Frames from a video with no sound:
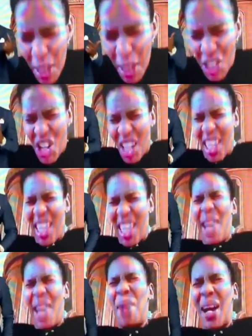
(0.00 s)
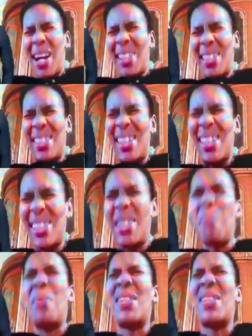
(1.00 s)
story is changing.
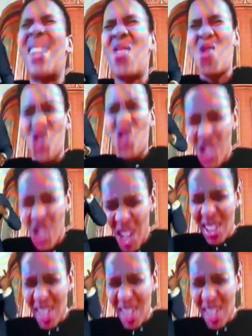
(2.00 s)
Your